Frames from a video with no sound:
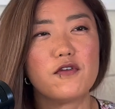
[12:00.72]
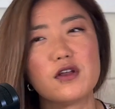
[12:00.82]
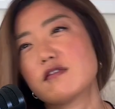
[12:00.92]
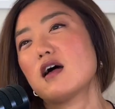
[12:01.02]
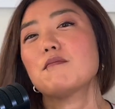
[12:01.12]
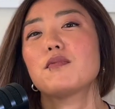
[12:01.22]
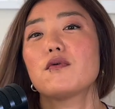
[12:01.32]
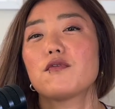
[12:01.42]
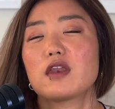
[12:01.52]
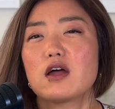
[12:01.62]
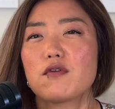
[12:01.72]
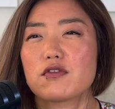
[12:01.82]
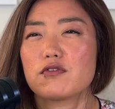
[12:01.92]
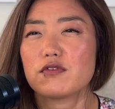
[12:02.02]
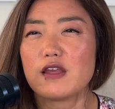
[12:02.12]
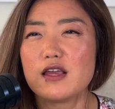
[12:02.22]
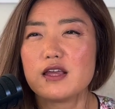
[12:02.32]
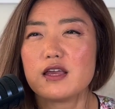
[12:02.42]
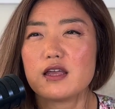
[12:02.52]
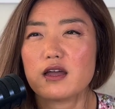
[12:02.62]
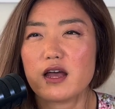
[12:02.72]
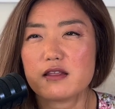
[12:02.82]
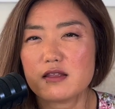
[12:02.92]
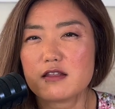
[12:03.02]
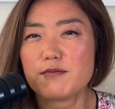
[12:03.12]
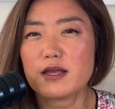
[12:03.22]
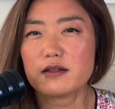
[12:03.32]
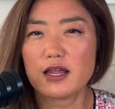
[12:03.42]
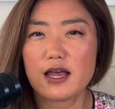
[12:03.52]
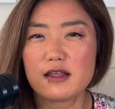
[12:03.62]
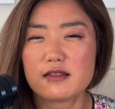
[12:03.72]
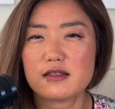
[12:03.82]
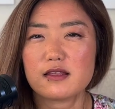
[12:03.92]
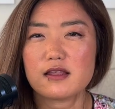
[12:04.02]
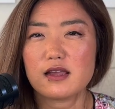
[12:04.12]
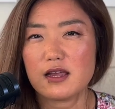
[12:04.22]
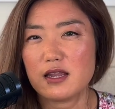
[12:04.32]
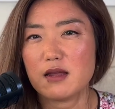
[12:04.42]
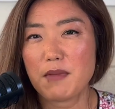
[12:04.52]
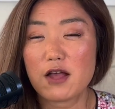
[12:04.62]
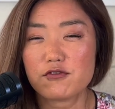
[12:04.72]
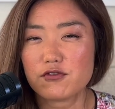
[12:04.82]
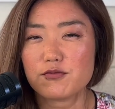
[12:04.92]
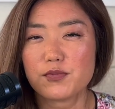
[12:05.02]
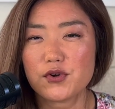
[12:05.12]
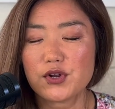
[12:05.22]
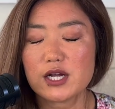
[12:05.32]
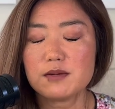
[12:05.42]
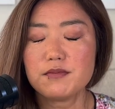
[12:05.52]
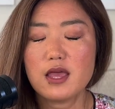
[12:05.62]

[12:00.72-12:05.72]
example, when I was taking assessment class in a master's program,